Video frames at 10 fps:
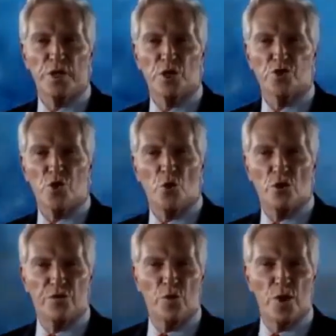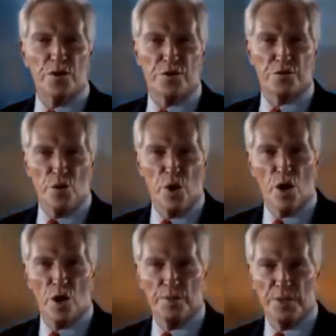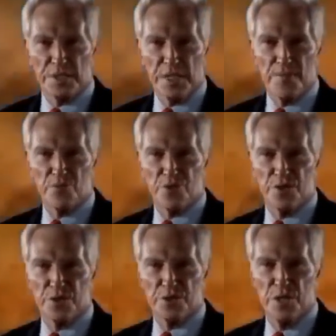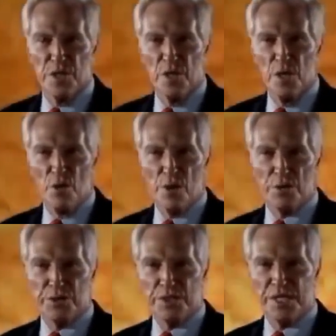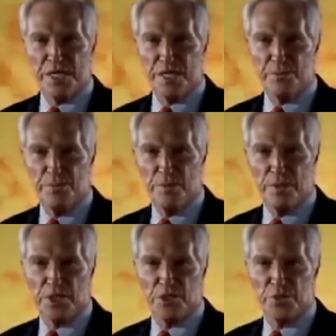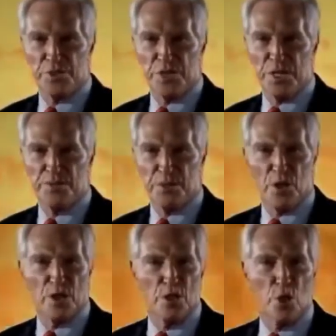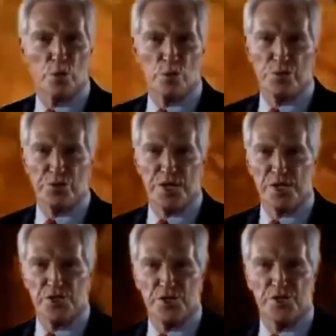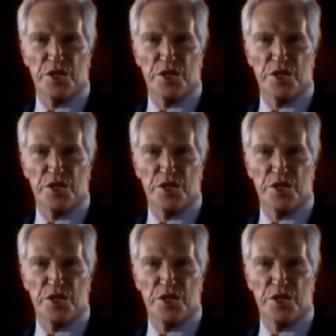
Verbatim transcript: growing control of the weather through HAARP and chemtrails, we will scare the public into accepting our global protection